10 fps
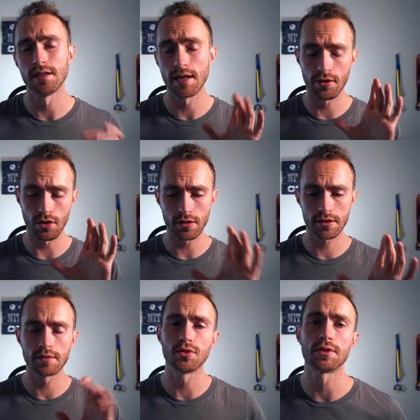Now there are
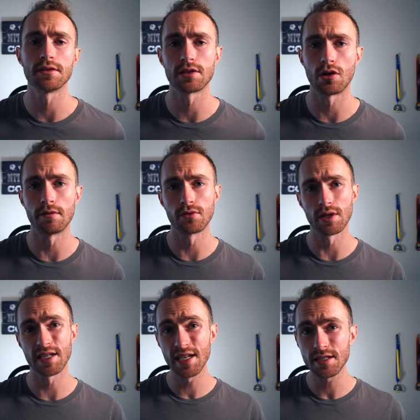some hotels that offer a
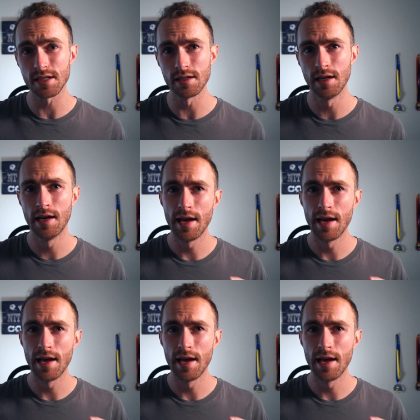kitchen,